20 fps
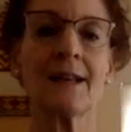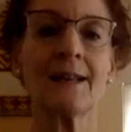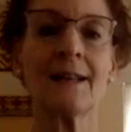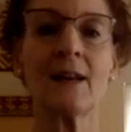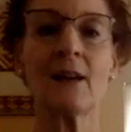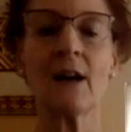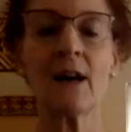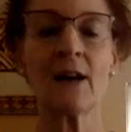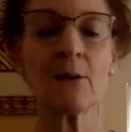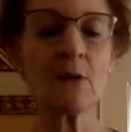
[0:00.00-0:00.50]

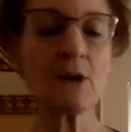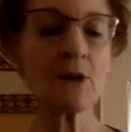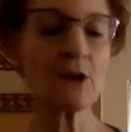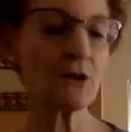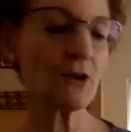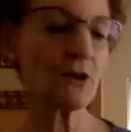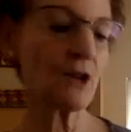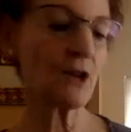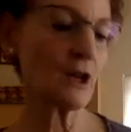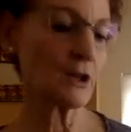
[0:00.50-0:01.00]
Now I want
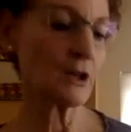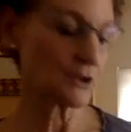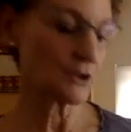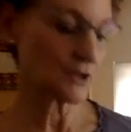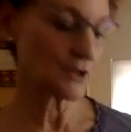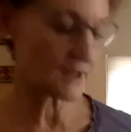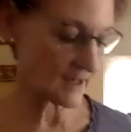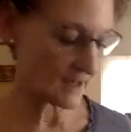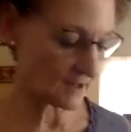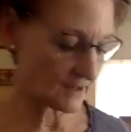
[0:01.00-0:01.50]
you to
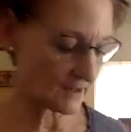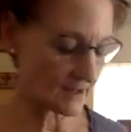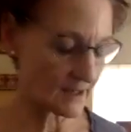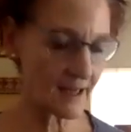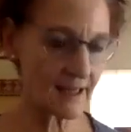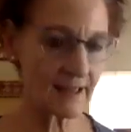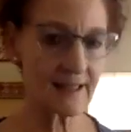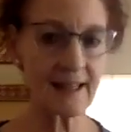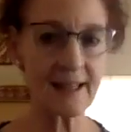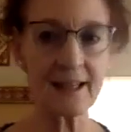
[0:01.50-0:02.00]
understand that
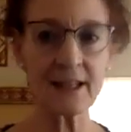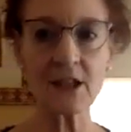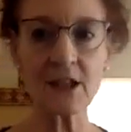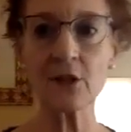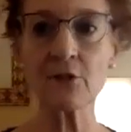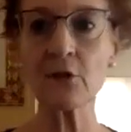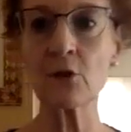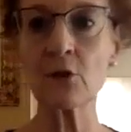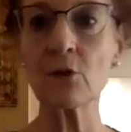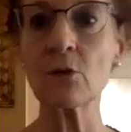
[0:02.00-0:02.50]
I can't
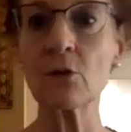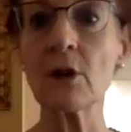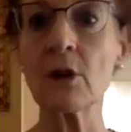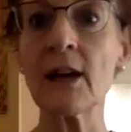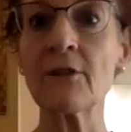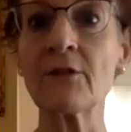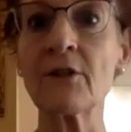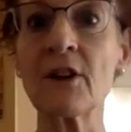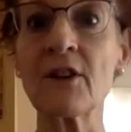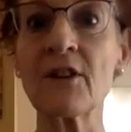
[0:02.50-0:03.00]
give you
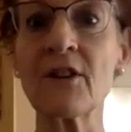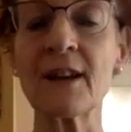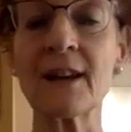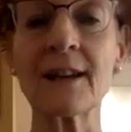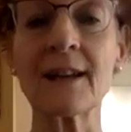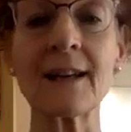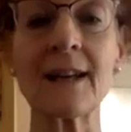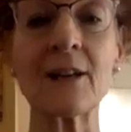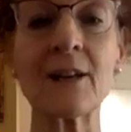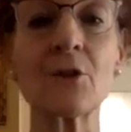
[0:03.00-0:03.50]

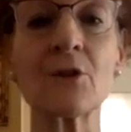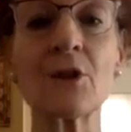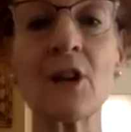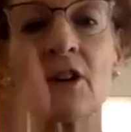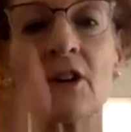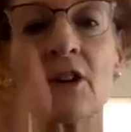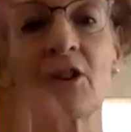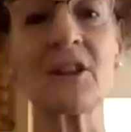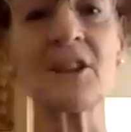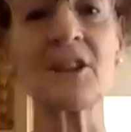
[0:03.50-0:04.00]
everything and you're
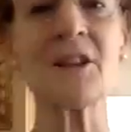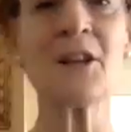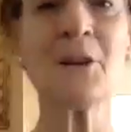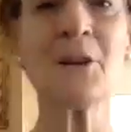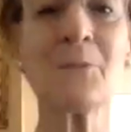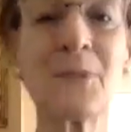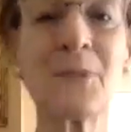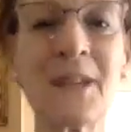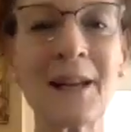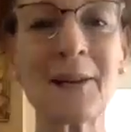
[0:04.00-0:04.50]
not going to
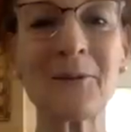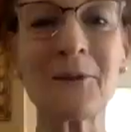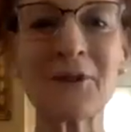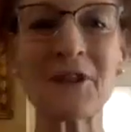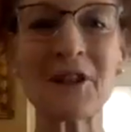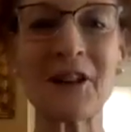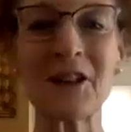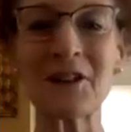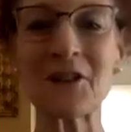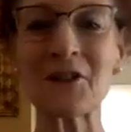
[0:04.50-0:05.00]
be able
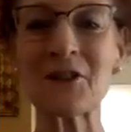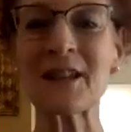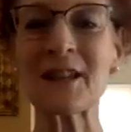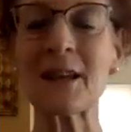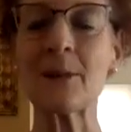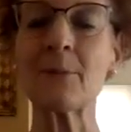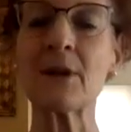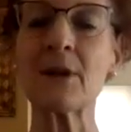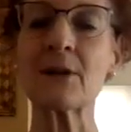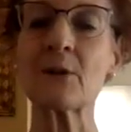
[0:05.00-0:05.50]
to
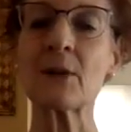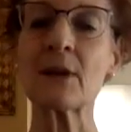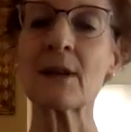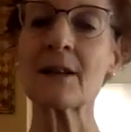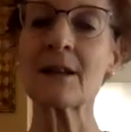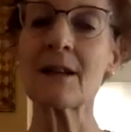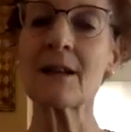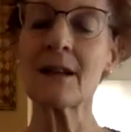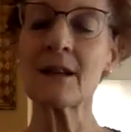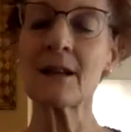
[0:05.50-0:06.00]
understand, but
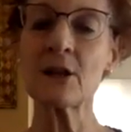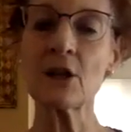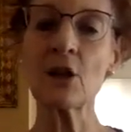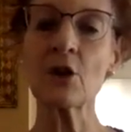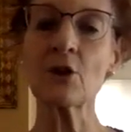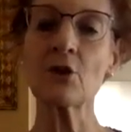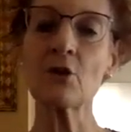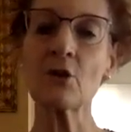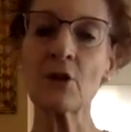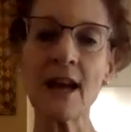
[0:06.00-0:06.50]

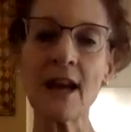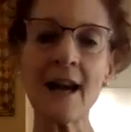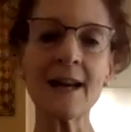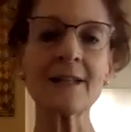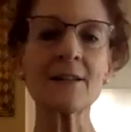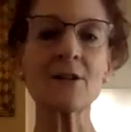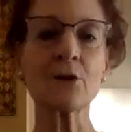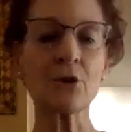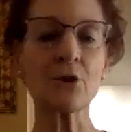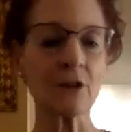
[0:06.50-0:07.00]
you
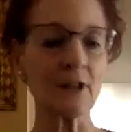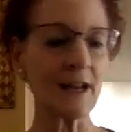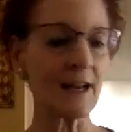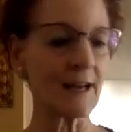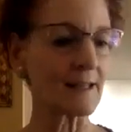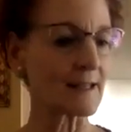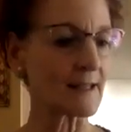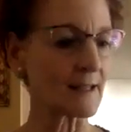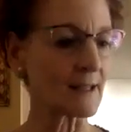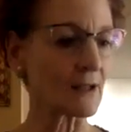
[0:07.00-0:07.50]
can do
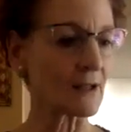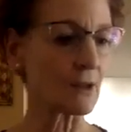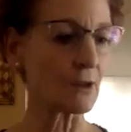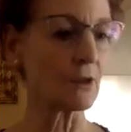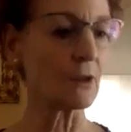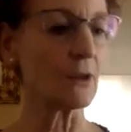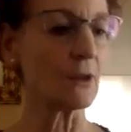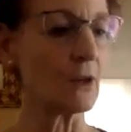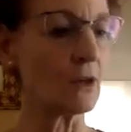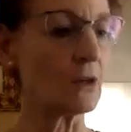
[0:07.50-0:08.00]
classes
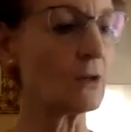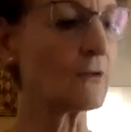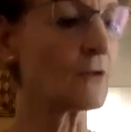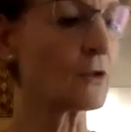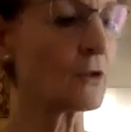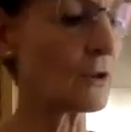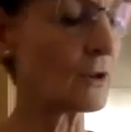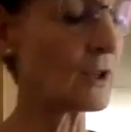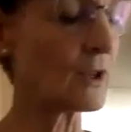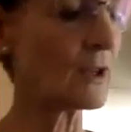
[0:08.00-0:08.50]

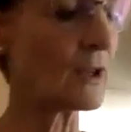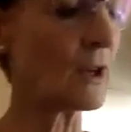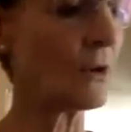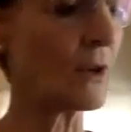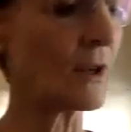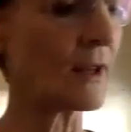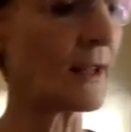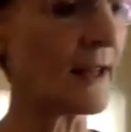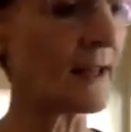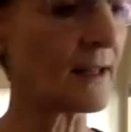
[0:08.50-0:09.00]
over,
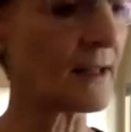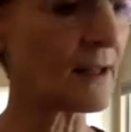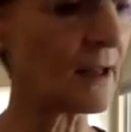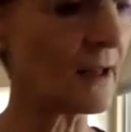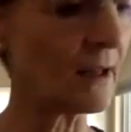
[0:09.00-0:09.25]
and get,